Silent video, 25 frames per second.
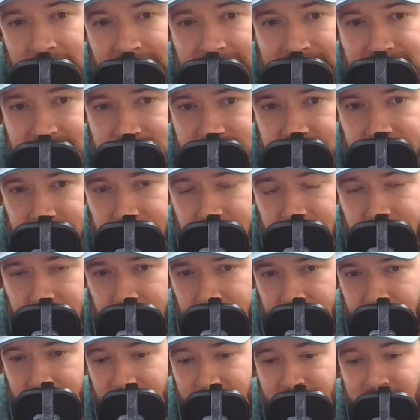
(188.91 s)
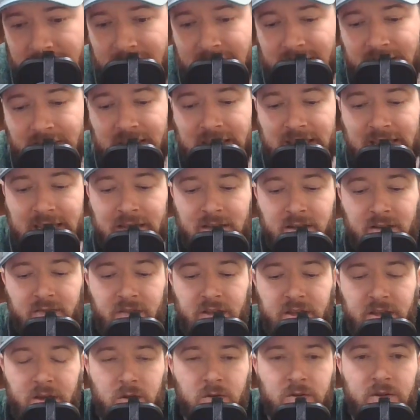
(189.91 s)
I consider to be the end
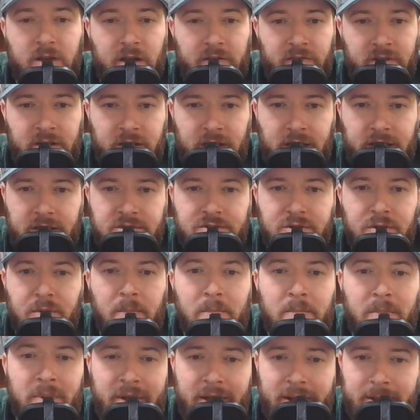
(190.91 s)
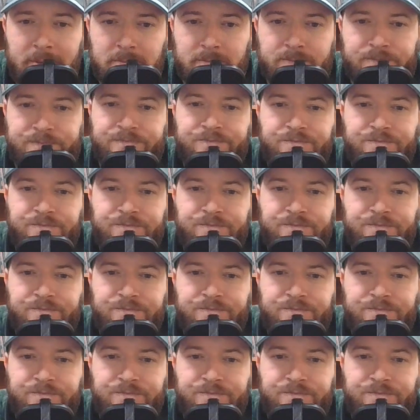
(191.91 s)
of the Old Covenant age. But